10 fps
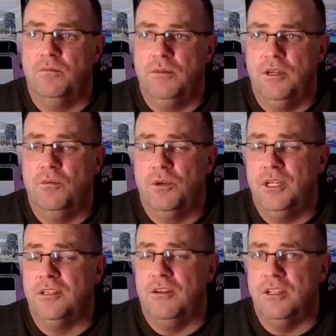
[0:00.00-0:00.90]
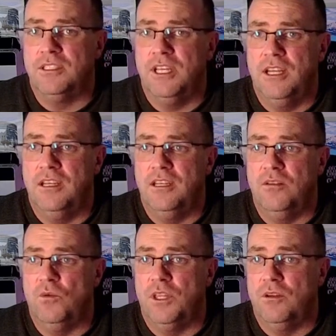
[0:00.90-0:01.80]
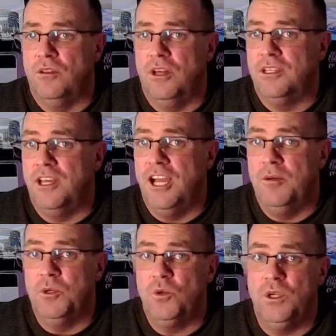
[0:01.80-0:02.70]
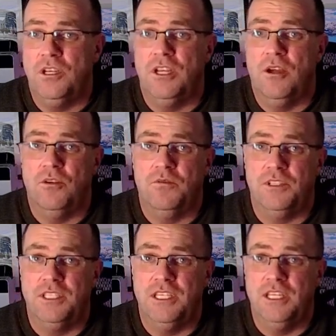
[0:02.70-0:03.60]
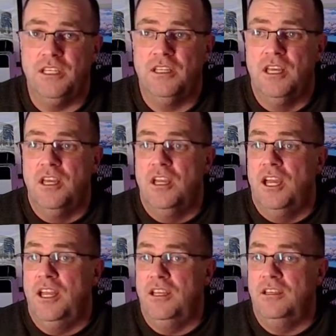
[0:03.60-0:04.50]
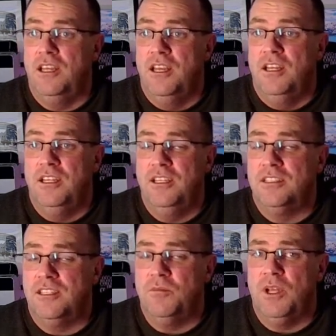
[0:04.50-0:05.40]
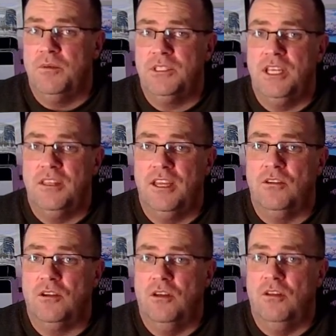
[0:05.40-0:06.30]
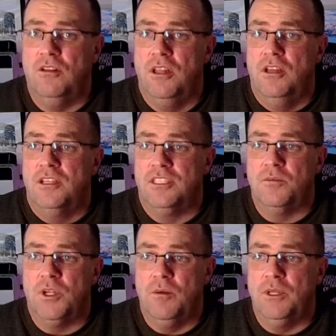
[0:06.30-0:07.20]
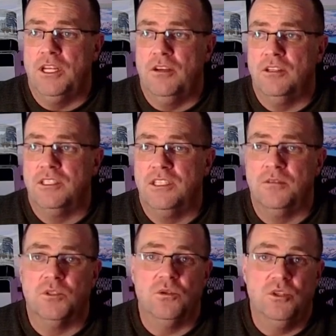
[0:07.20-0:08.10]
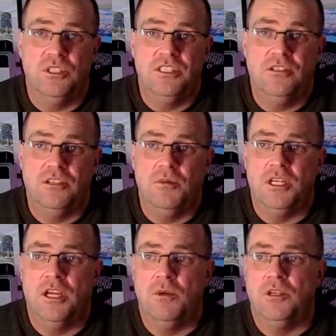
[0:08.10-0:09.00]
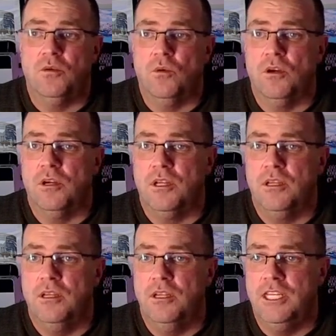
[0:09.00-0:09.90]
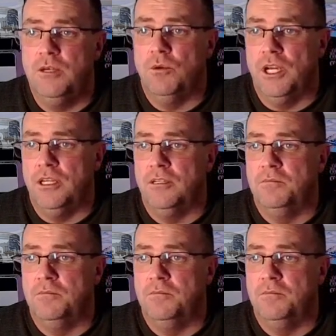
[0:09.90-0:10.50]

pretty intoxicated, and without a lot of time between, now you're fatigued. And it does sometimes take the alcohol some time to get out of your system, so you still could be coming to work inebriated.